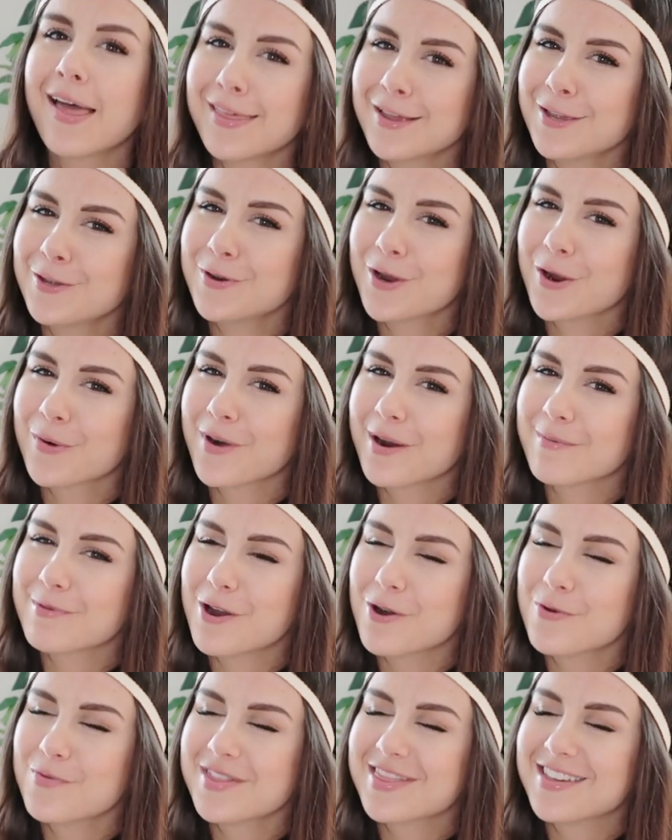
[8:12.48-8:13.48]
I think you know where
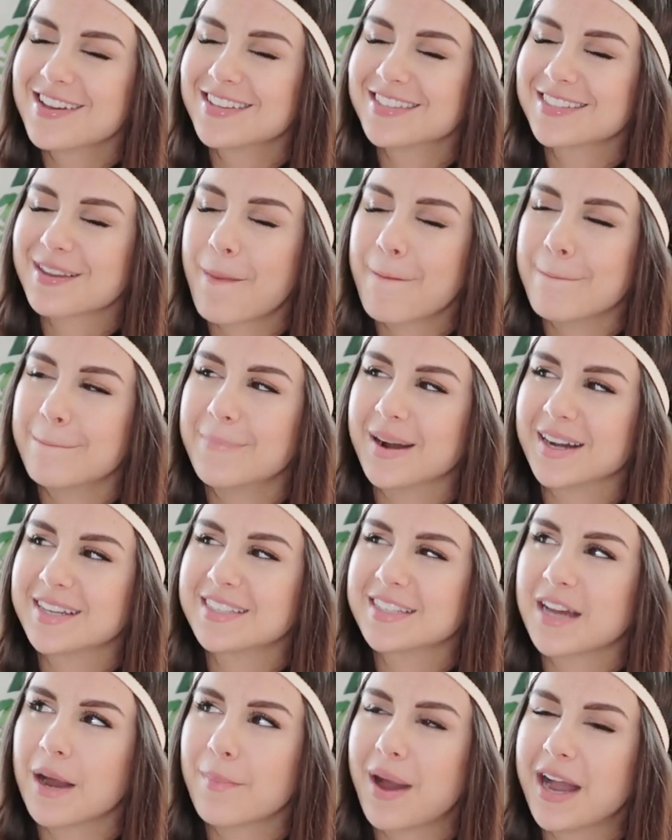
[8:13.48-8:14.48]
I'm going with this,
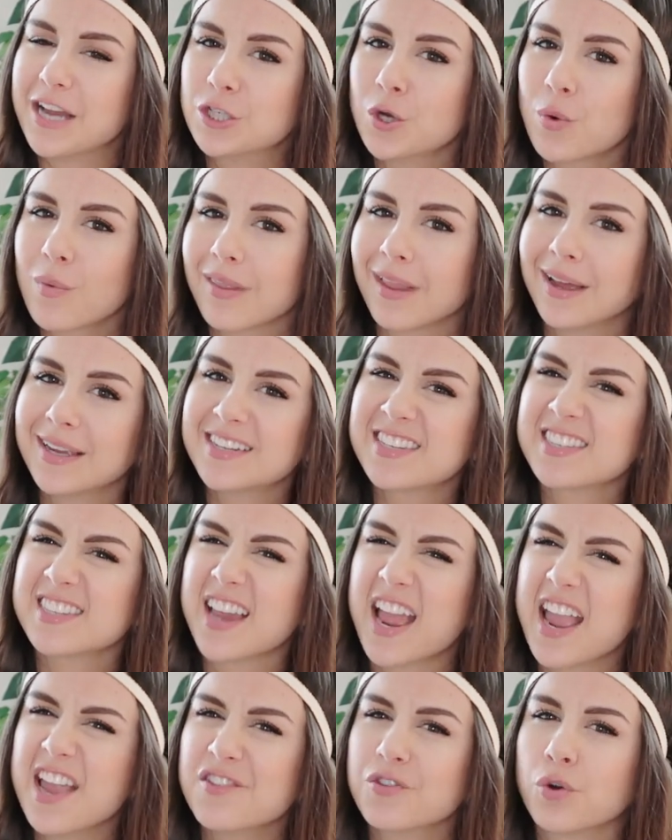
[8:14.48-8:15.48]
but I don't like
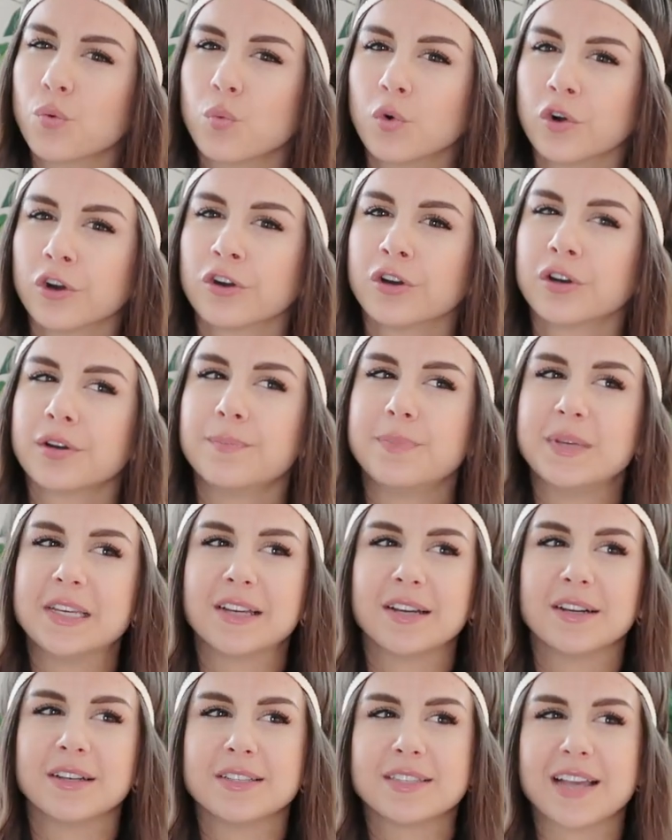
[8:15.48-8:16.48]
saying the word,
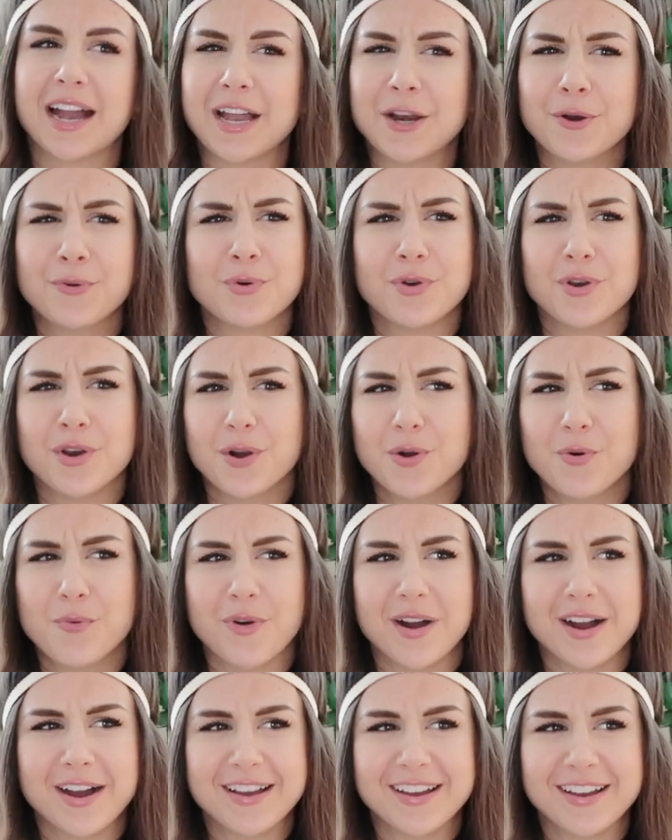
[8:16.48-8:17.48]
because I don't know
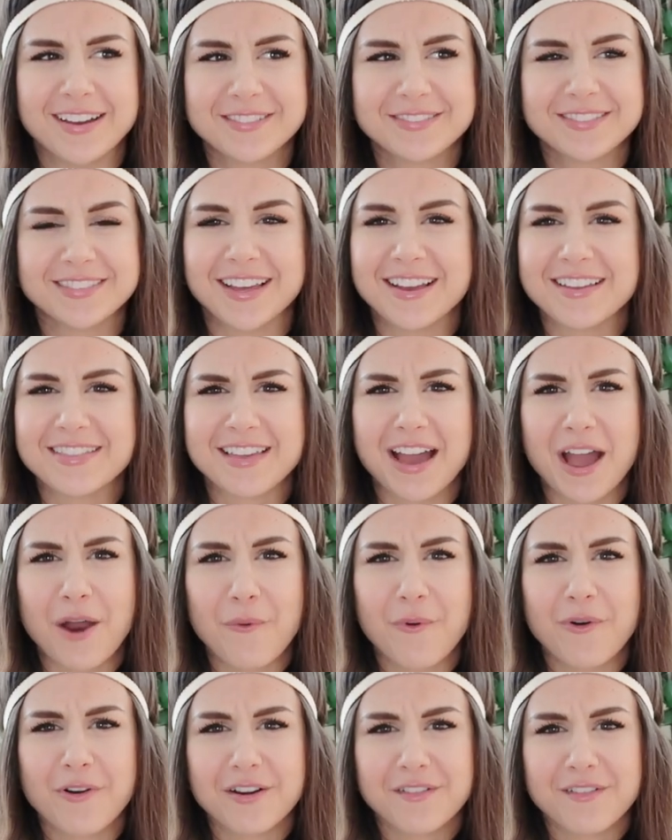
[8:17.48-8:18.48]
why. I don't like
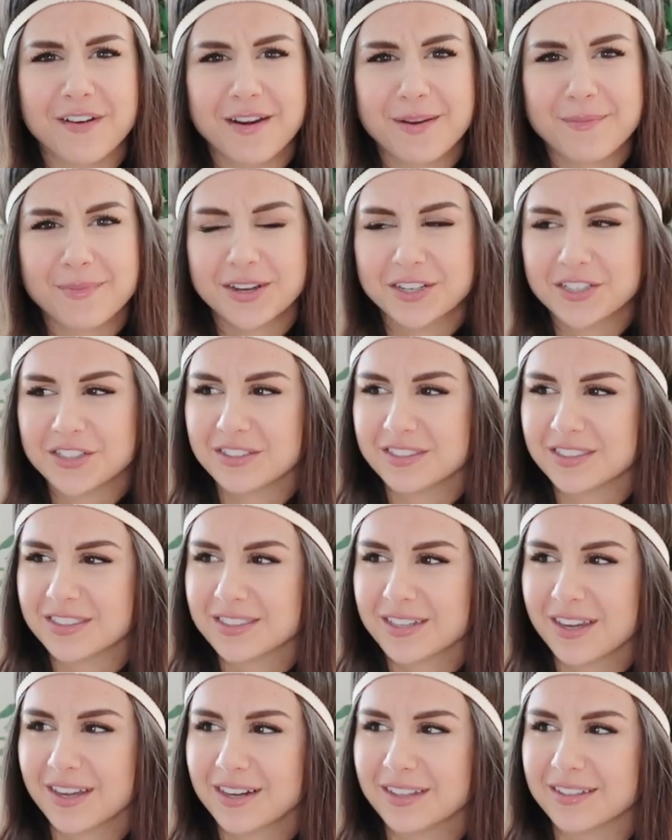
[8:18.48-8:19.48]
that word very much. It's
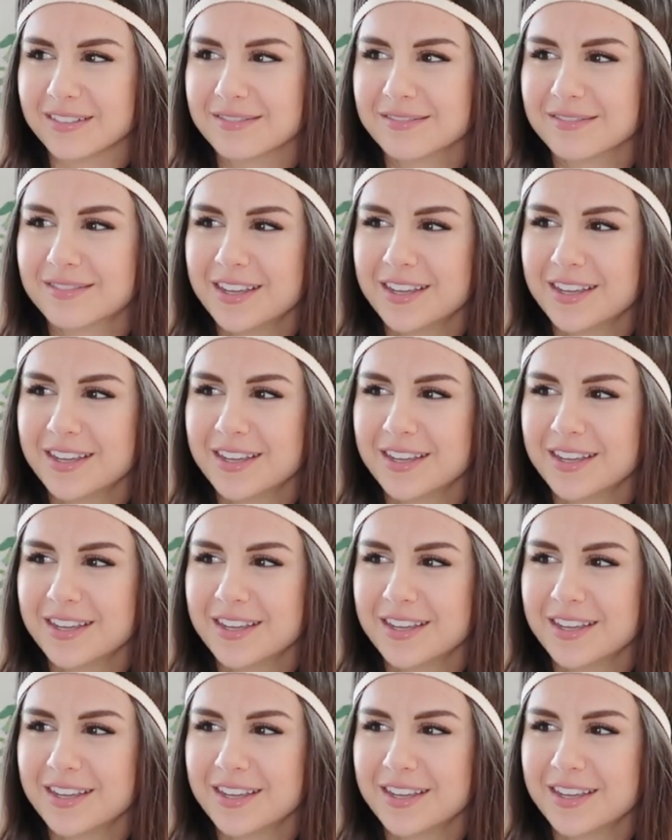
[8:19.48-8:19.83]
just kind of